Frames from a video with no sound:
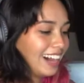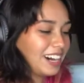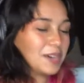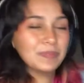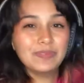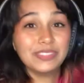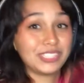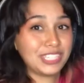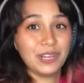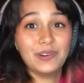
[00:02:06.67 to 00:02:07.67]

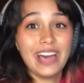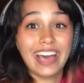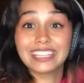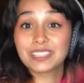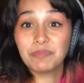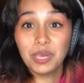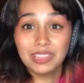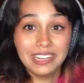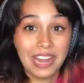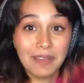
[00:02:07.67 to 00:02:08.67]
Don't ask me
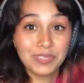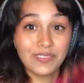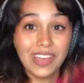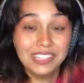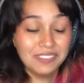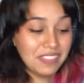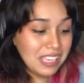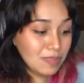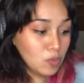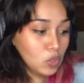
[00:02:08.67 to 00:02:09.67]
the names of any of
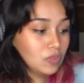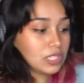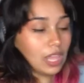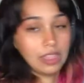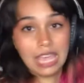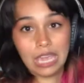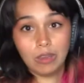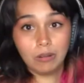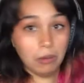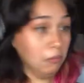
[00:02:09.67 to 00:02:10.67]
these moves.
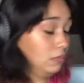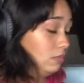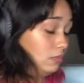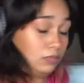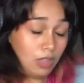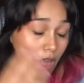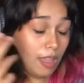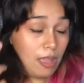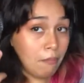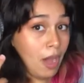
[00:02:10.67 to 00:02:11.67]
They do
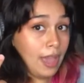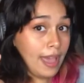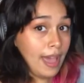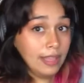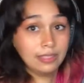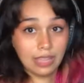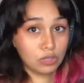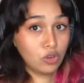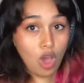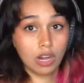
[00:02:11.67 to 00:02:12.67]
not
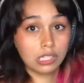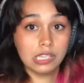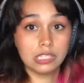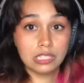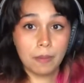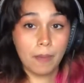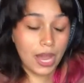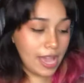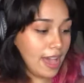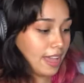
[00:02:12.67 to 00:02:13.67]
exist in
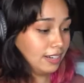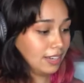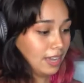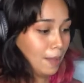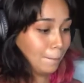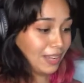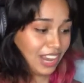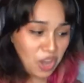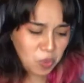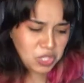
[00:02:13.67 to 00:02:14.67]
my head. But I
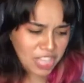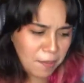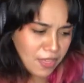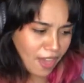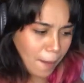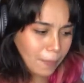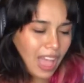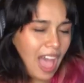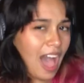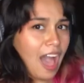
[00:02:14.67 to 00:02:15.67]
know some of them.
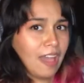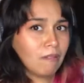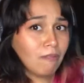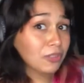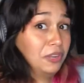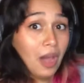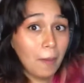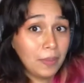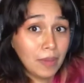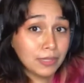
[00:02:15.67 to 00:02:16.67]
I will
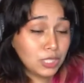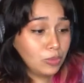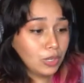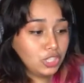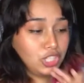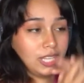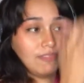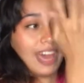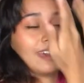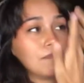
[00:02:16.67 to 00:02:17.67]
not be able to achieve
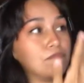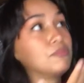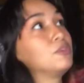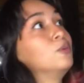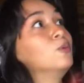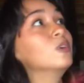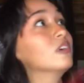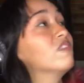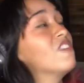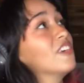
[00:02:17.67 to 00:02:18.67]
that
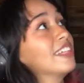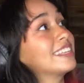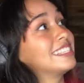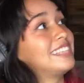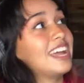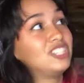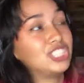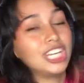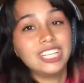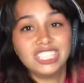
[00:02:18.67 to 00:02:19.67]
beautiful
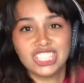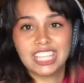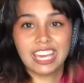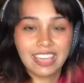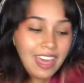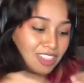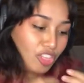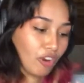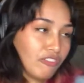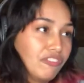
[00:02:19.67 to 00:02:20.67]
extension and just like
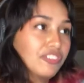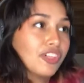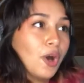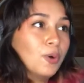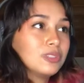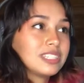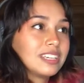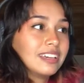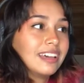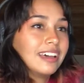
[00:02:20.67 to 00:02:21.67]
their float
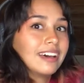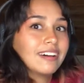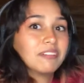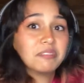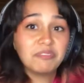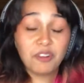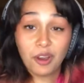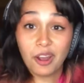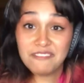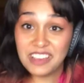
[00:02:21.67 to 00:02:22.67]
for
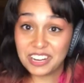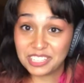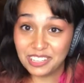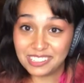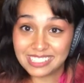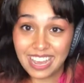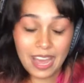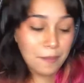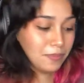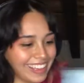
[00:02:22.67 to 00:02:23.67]
a very long time.